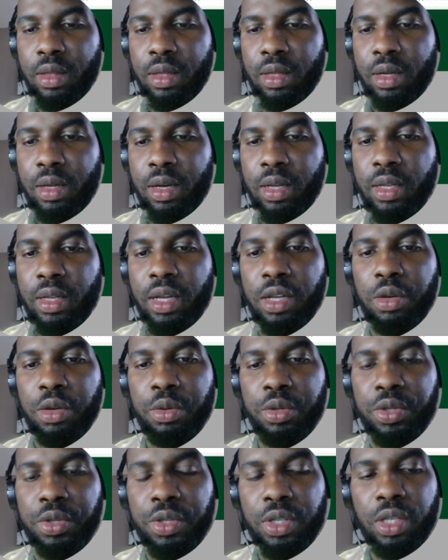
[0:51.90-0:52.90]
And then you will
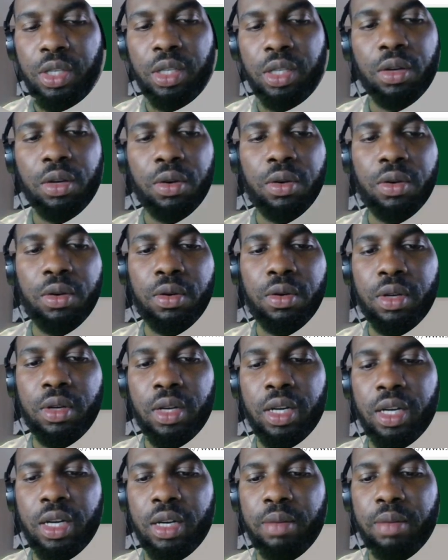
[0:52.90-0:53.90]
see your
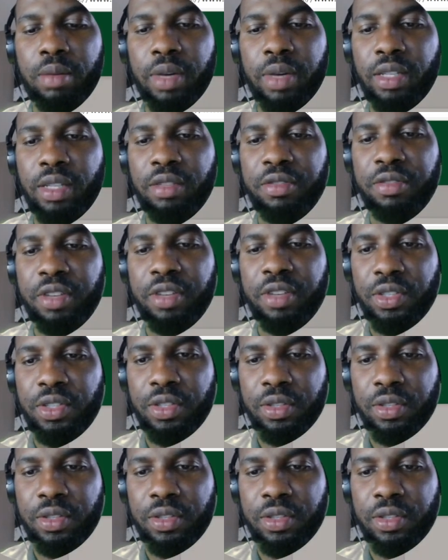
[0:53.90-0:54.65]
interface.